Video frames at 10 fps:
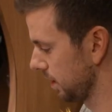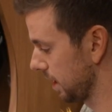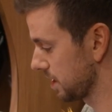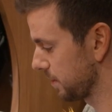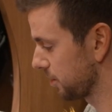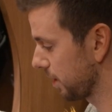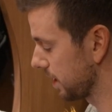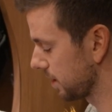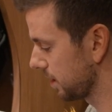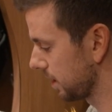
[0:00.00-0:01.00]
Yeah, it's been
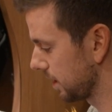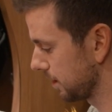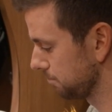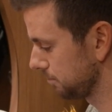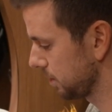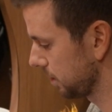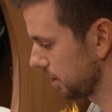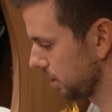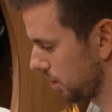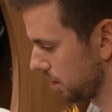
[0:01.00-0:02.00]
great.
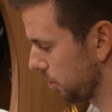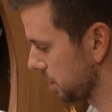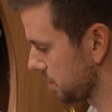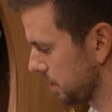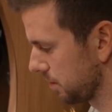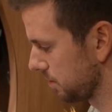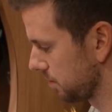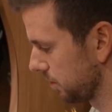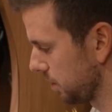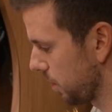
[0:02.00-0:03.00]
You know, all the boys have been
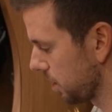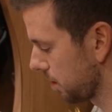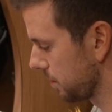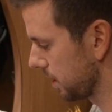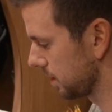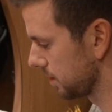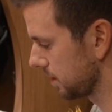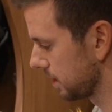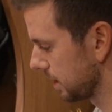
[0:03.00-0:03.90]
really welcoming, and